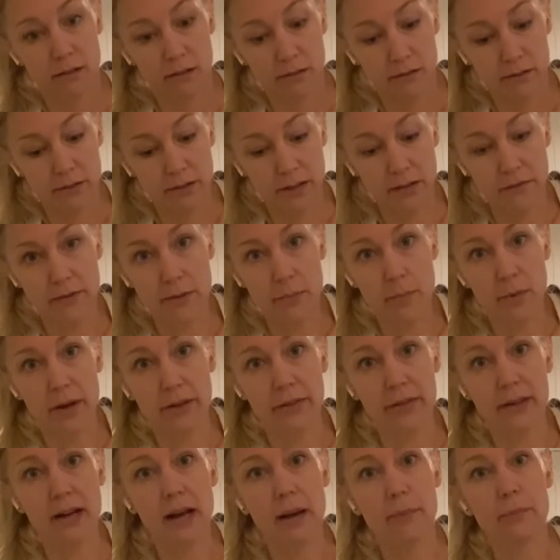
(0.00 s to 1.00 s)
give the
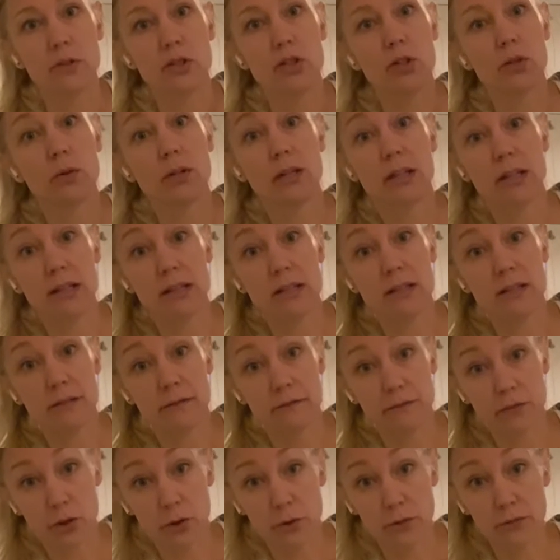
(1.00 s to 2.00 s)
breath an opportunity to
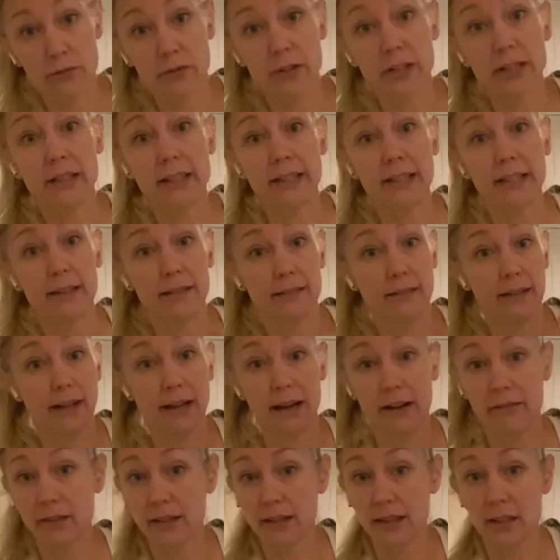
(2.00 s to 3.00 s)
flow freely, and
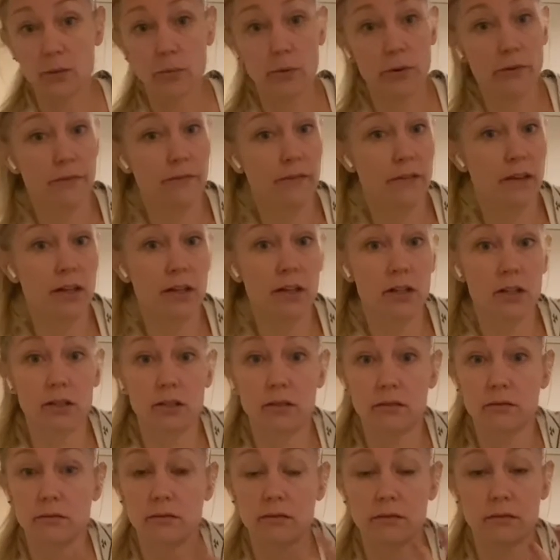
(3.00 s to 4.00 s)
everything will
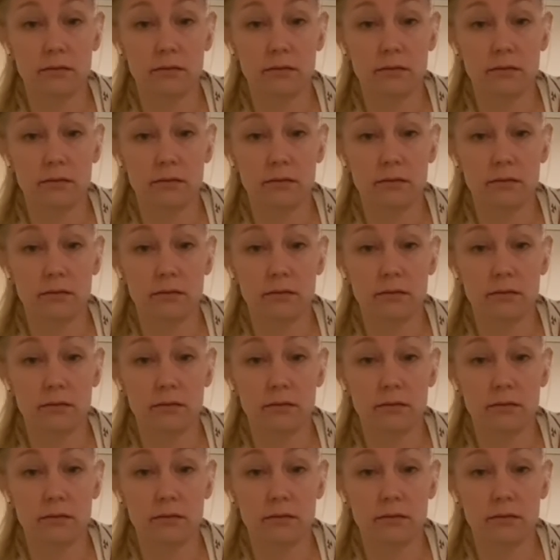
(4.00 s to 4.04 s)
feel